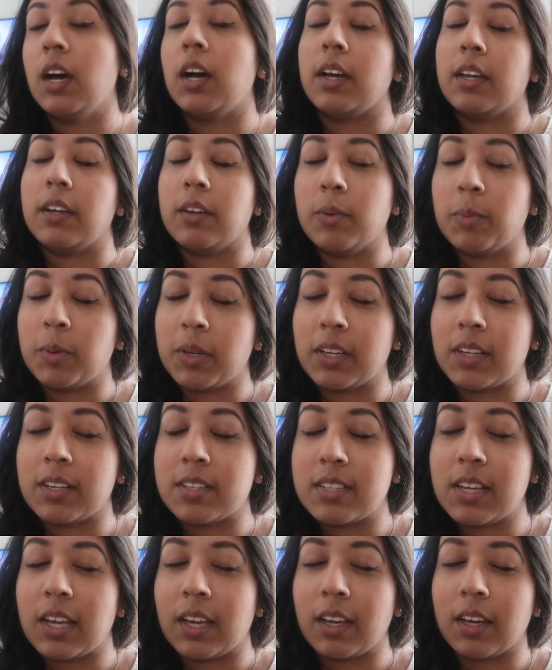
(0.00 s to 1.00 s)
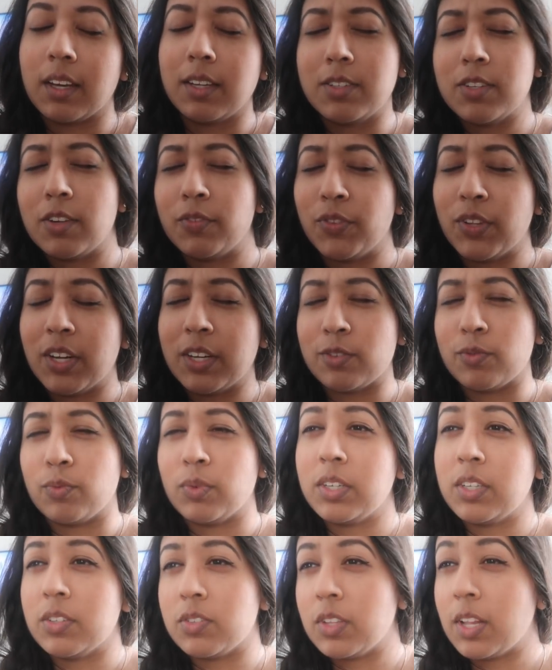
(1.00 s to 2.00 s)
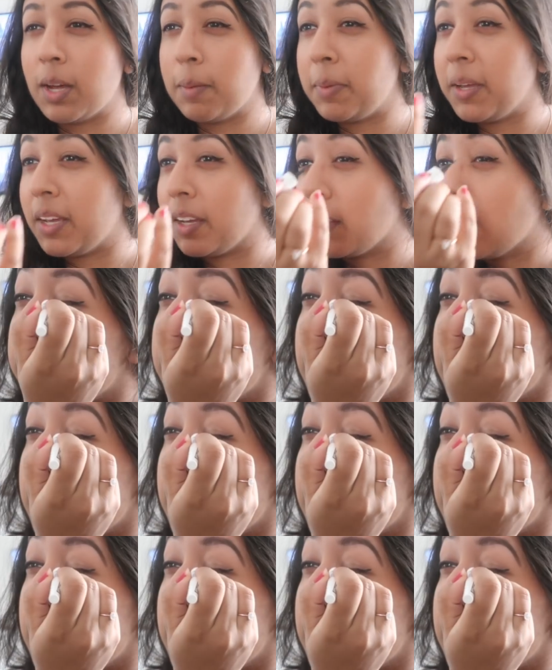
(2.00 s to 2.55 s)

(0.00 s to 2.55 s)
I know what you're gonna say, 87,000 really isn't that big.